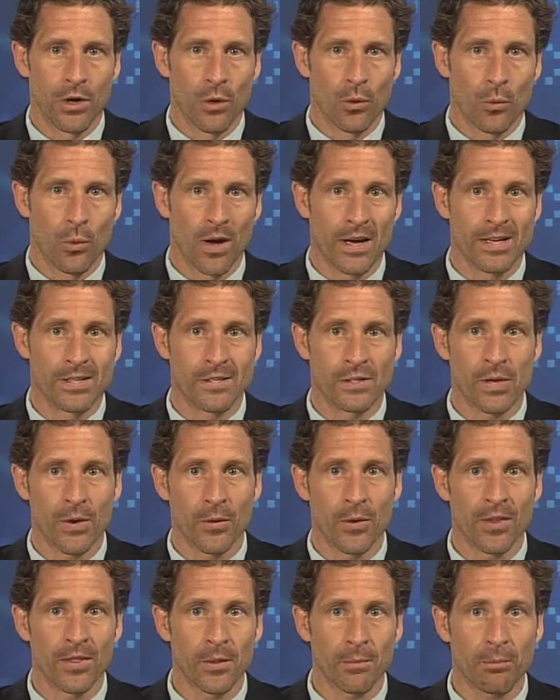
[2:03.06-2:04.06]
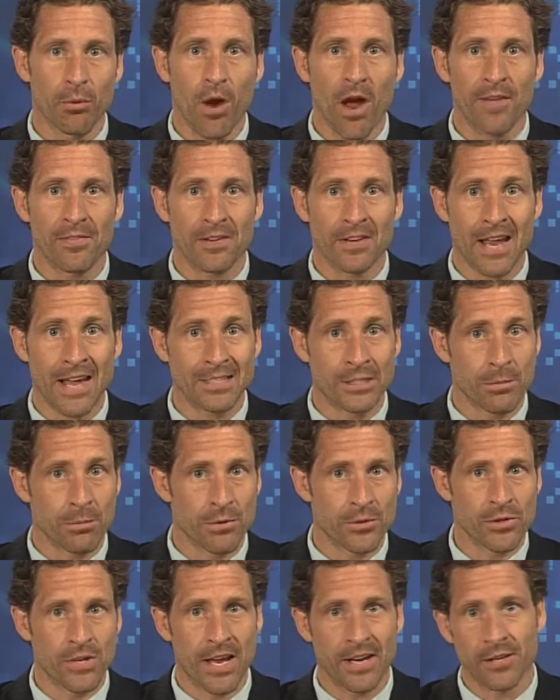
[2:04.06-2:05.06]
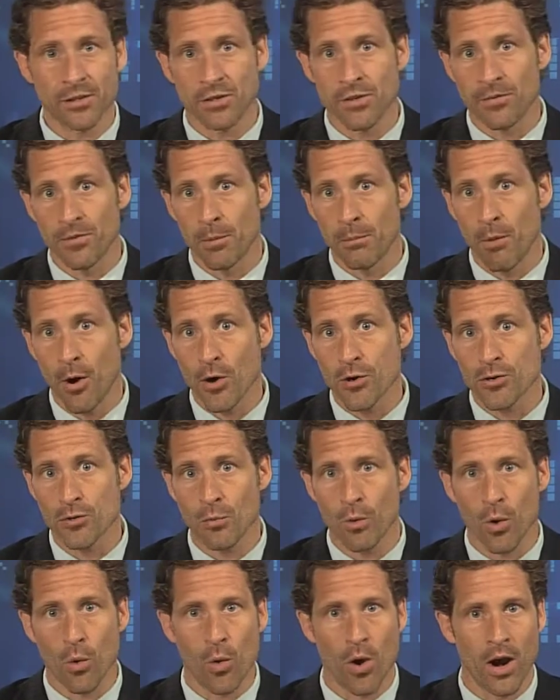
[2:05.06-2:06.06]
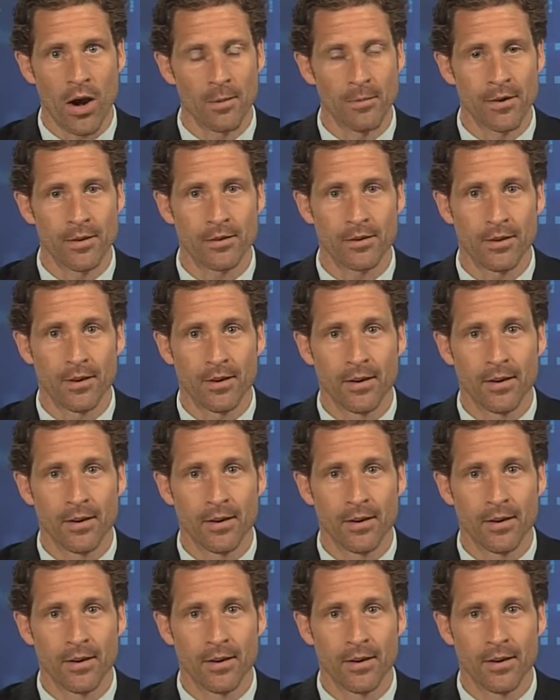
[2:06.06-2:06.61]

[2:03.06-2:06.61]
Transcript: When considering the profit as a percentage of the margin requirement,